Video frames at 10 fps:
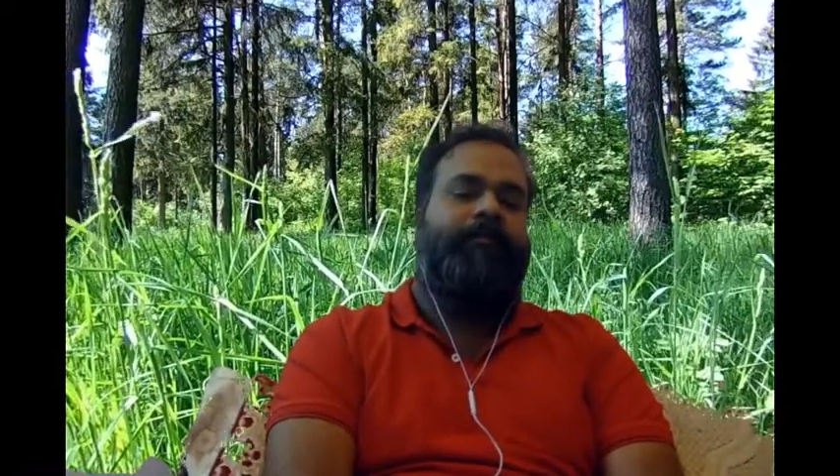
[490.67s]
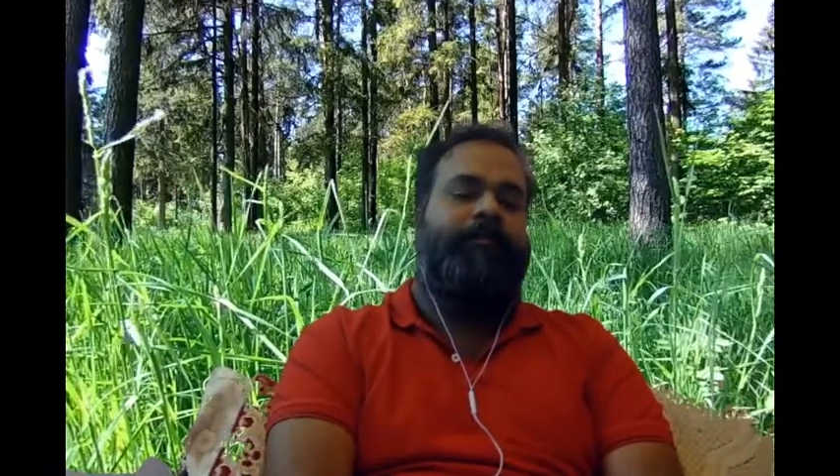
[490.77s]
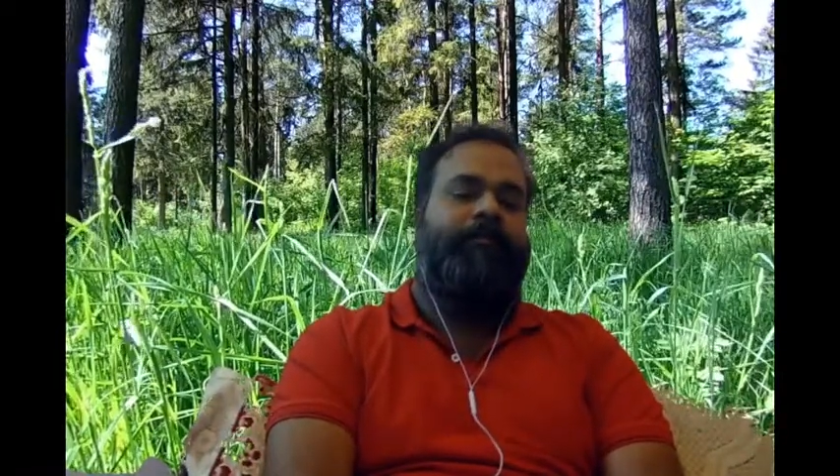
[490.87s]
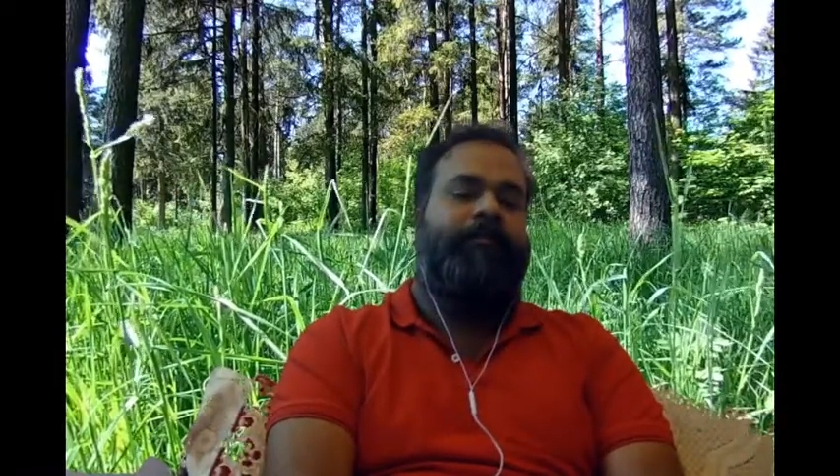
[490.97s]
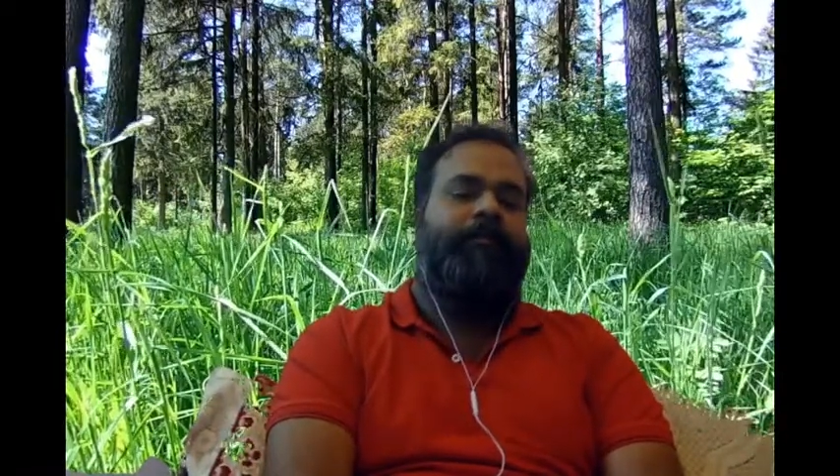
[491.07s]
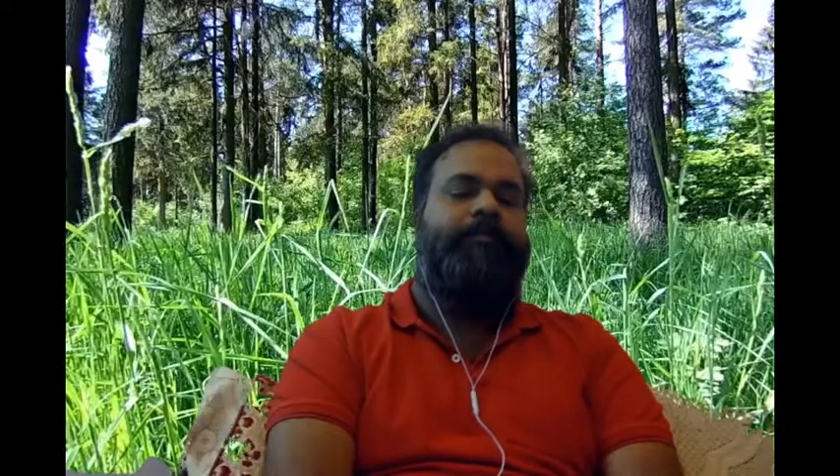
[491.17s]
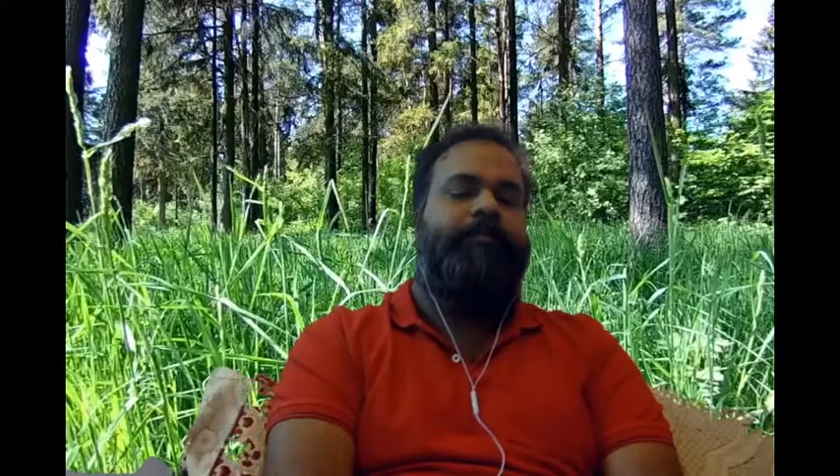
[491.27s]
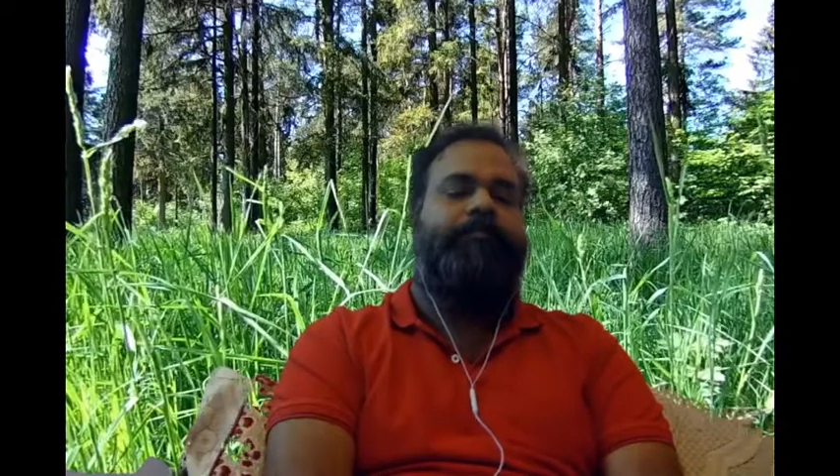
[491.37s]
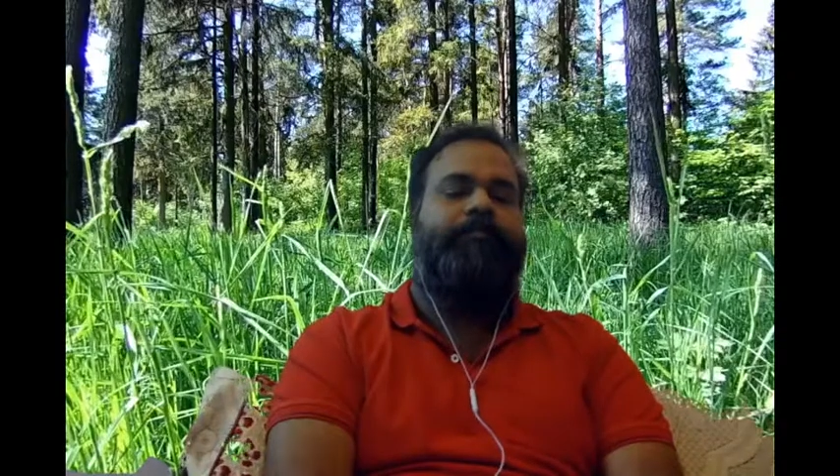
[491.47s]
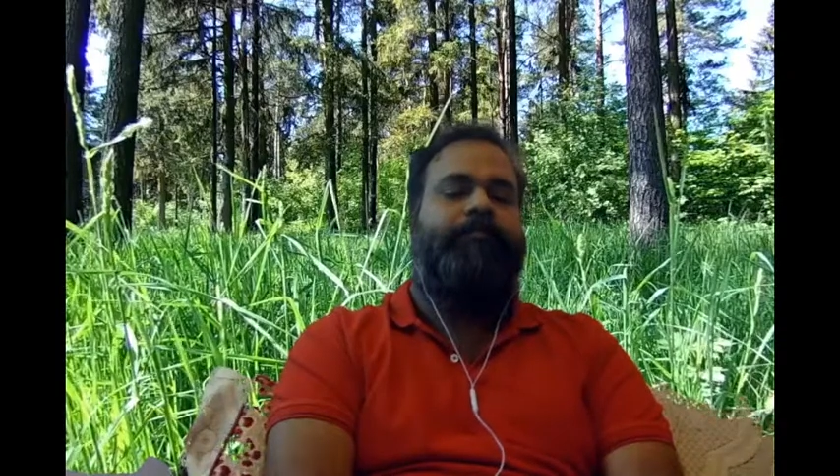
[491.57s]
the
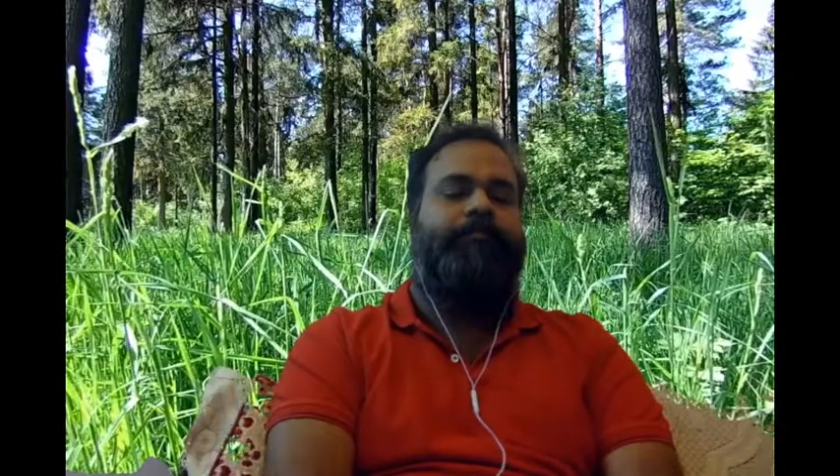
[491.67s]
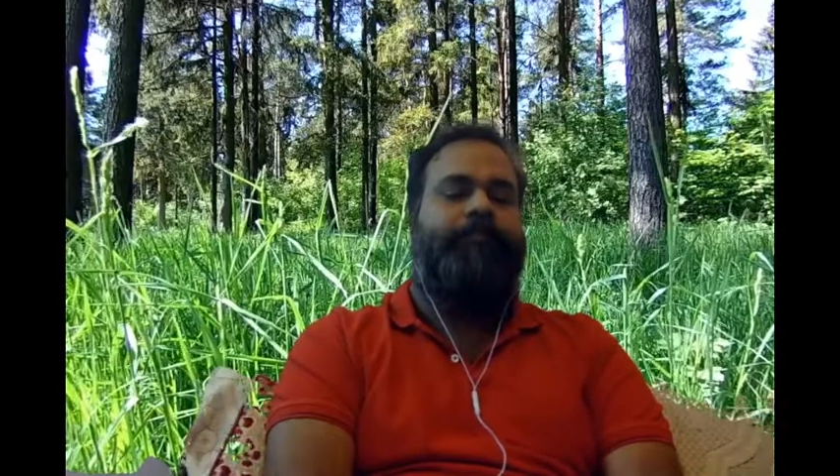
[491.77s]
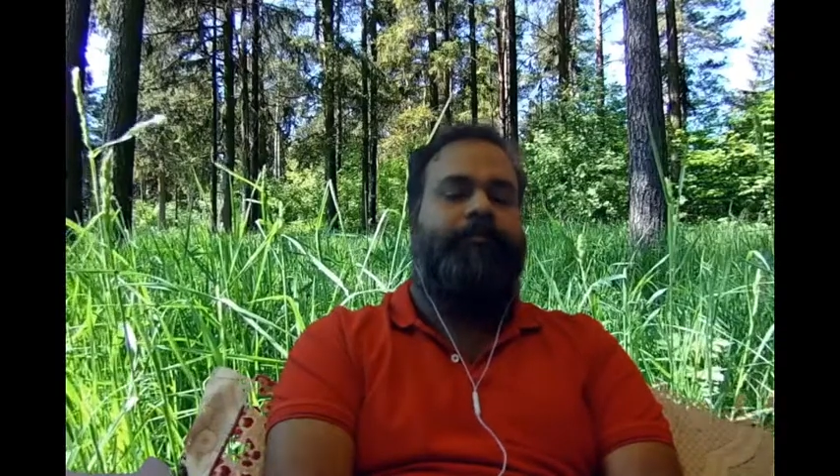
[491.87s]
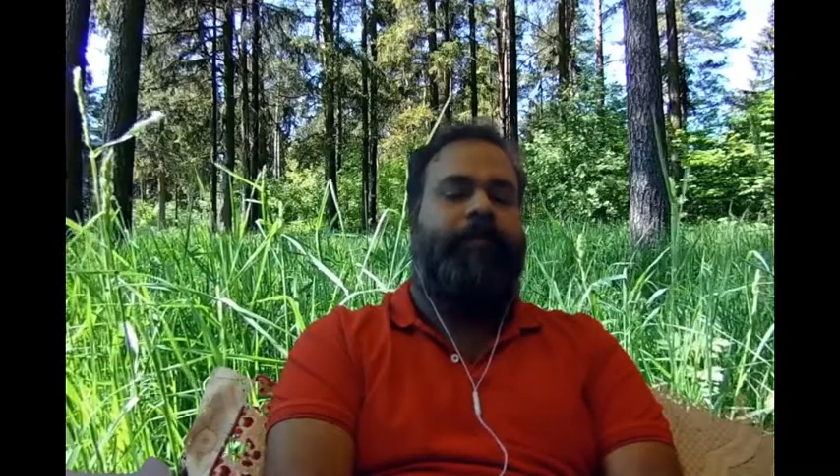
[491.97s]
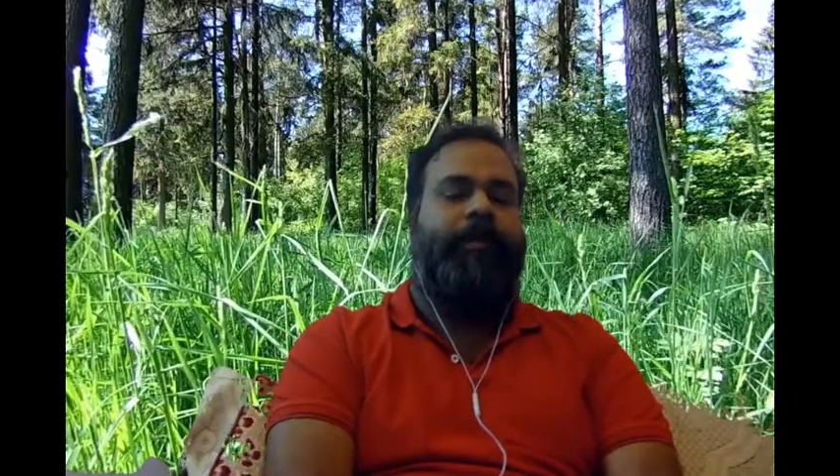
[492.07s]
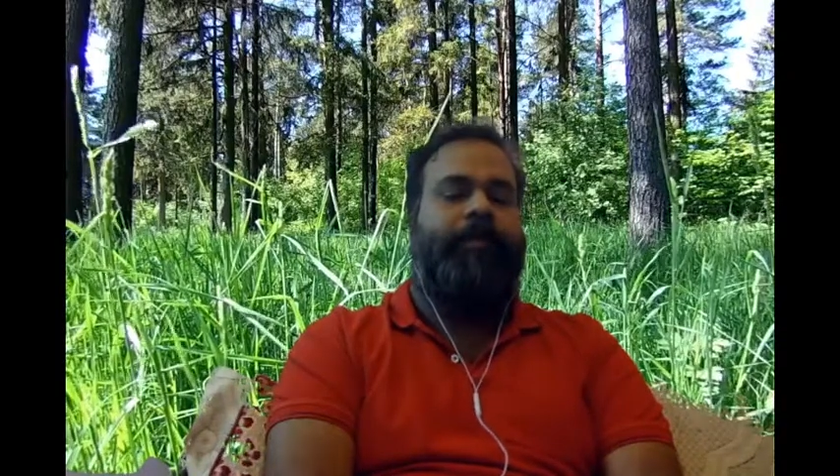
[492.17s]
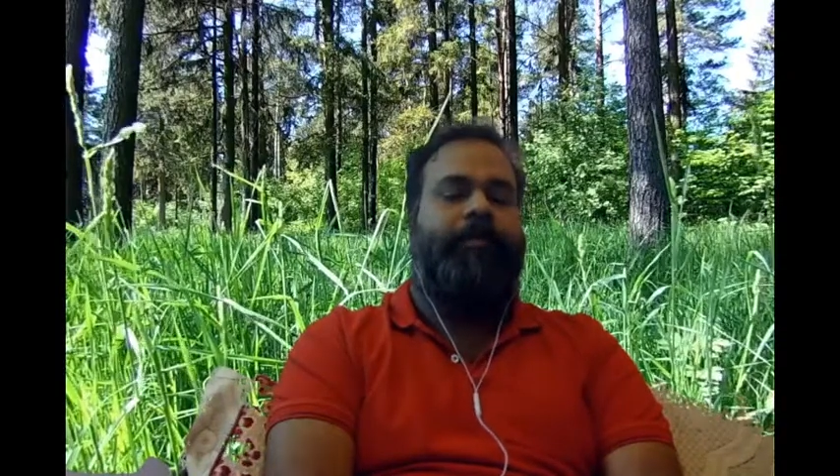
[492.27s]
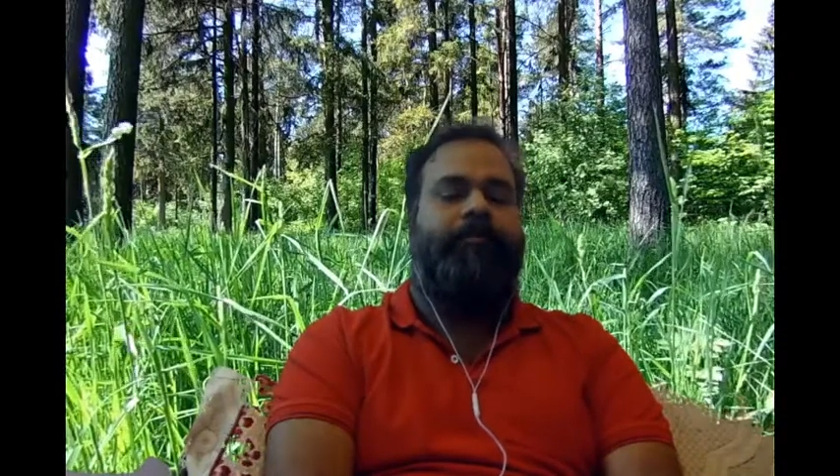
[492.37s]
reverse point